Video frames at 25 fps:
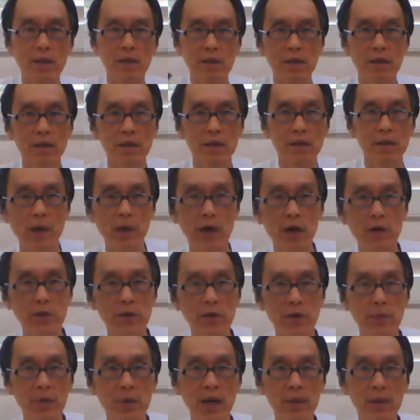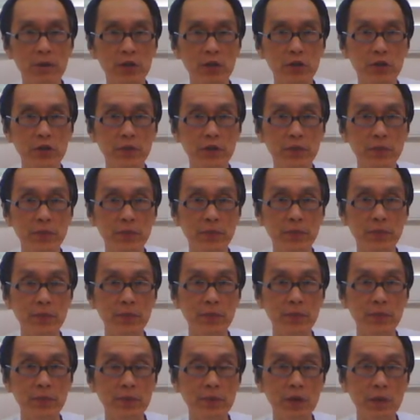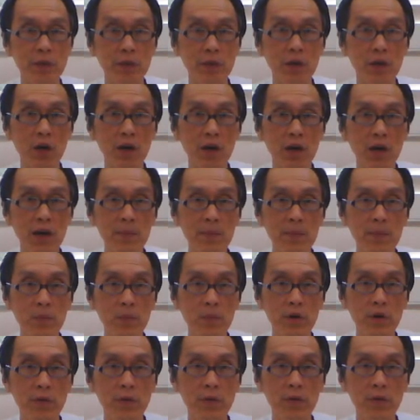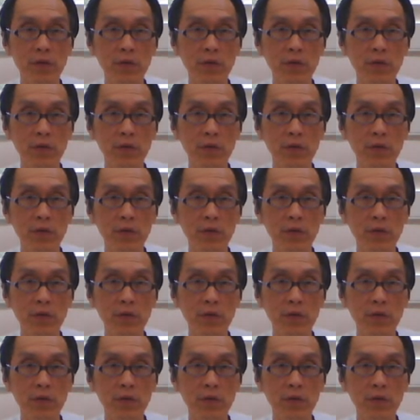This is a biofeedback machine. It's called M-Wave.